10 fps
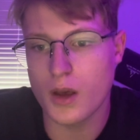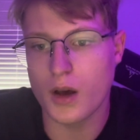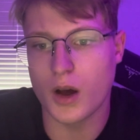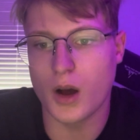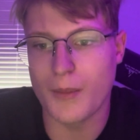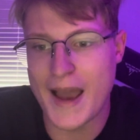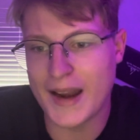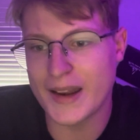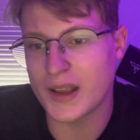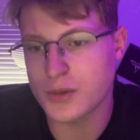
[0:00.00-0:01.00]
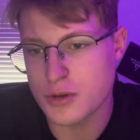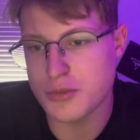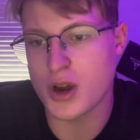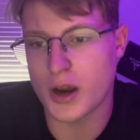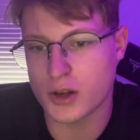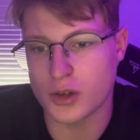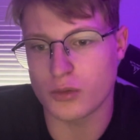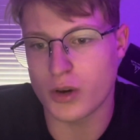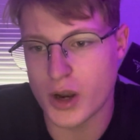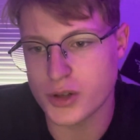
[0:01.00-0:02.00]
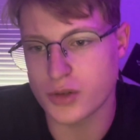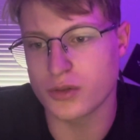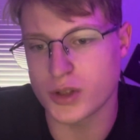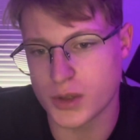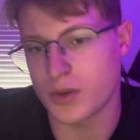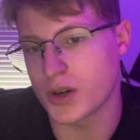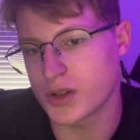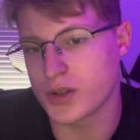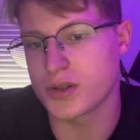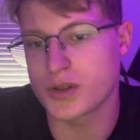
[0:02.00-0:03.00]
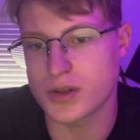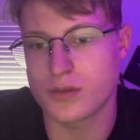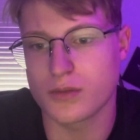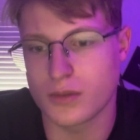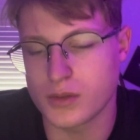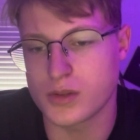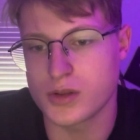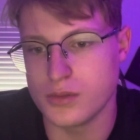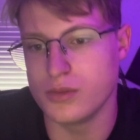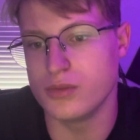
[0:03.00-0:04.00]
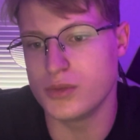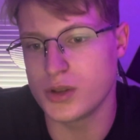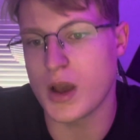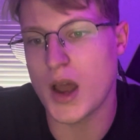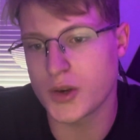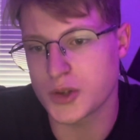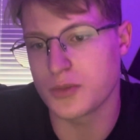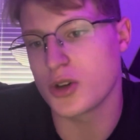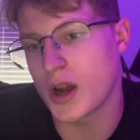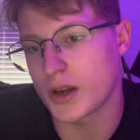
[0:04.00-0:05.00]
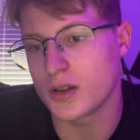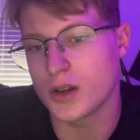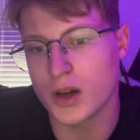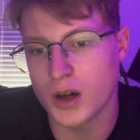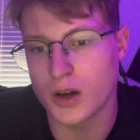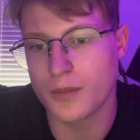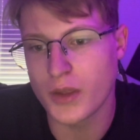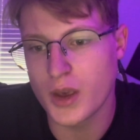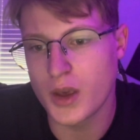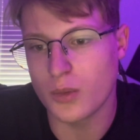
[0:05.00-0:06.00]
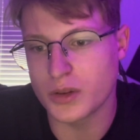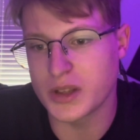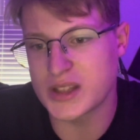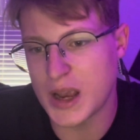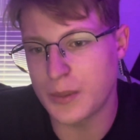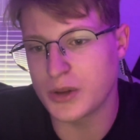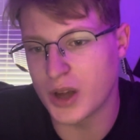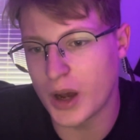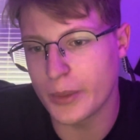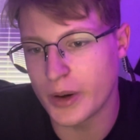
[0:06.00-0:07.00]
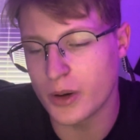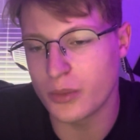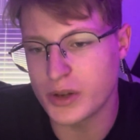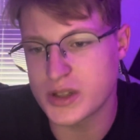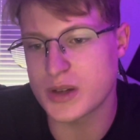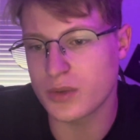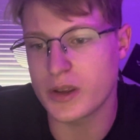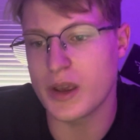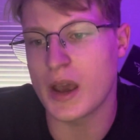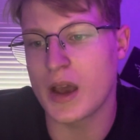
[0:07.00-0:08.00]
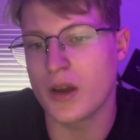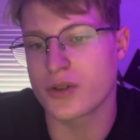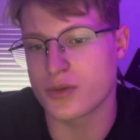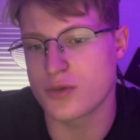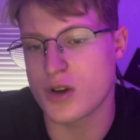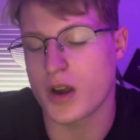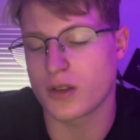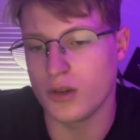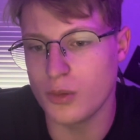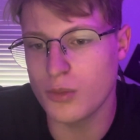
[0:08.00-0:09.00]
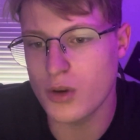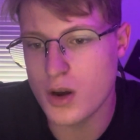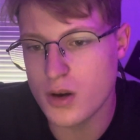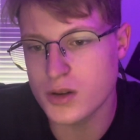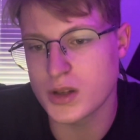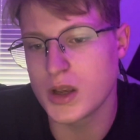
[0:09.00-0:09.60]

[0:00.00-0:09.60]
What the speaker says: Adding and subtracting rational expressions. To add and subtract with the same denominator, we simply add or subtract the numerators